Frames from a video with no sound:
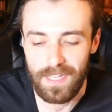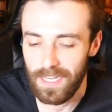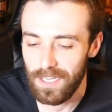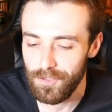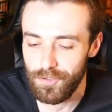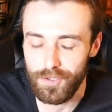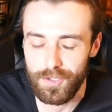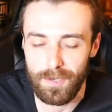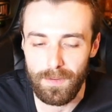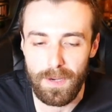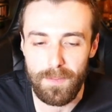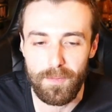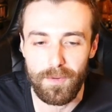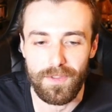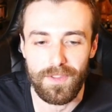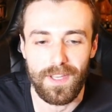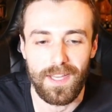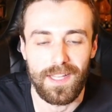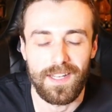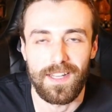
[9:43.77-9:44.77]
How'd you come up
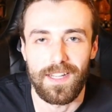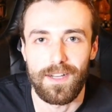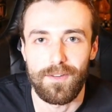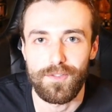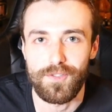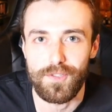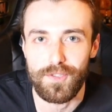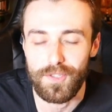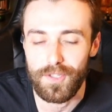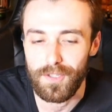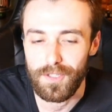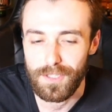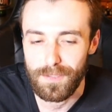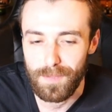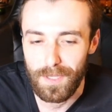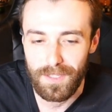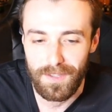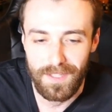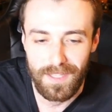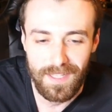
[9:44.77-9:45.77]
with that? I was just curious
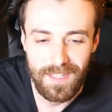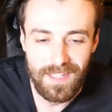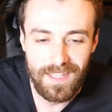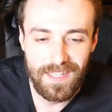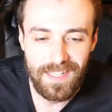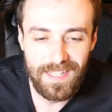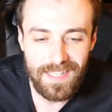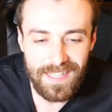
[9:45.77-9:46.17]
about that.